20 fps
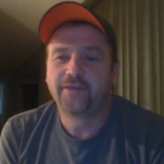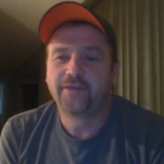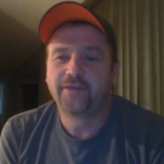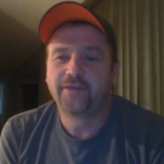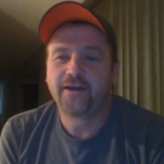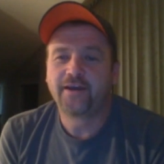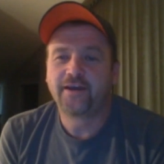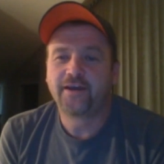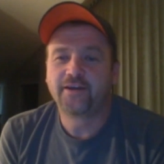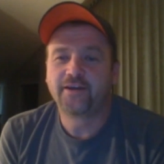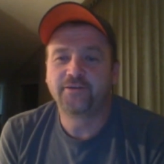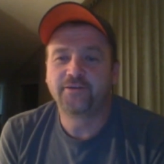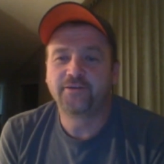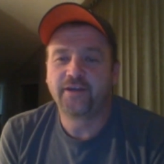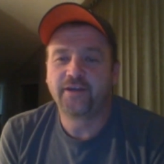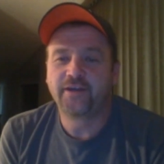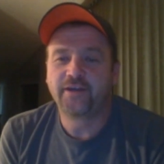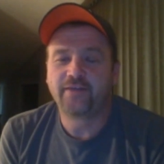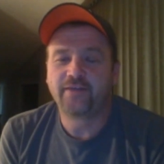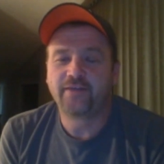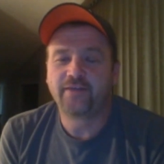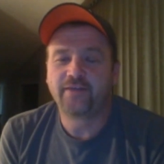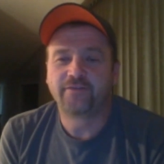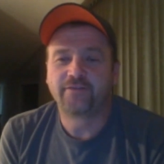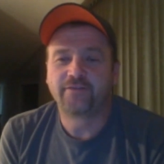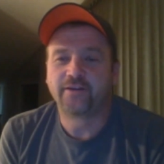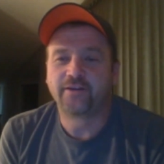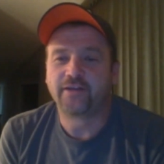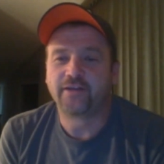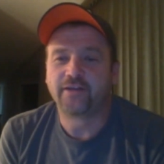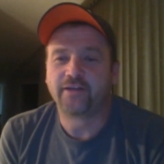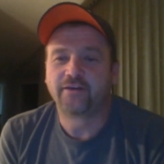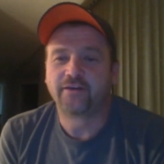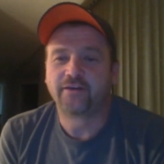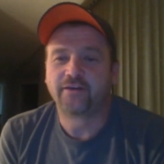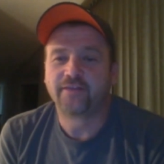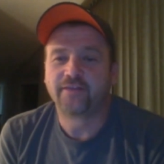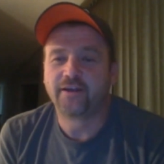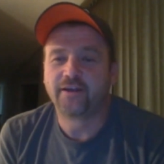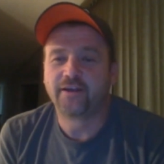Yeah, actually we have thought of that
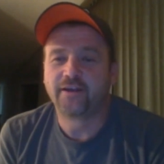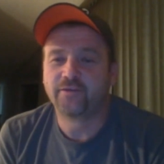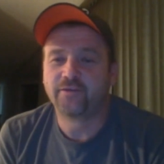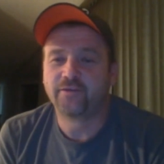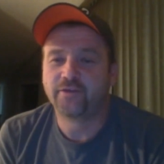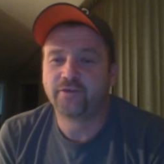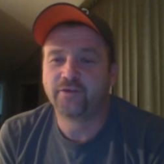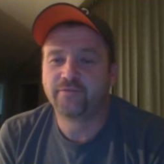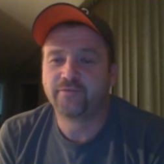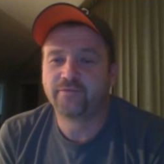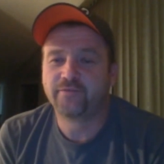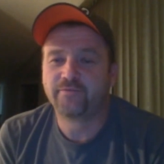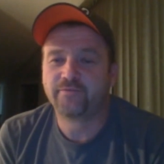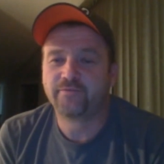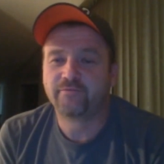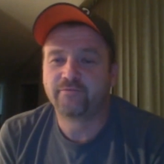lots, and it would have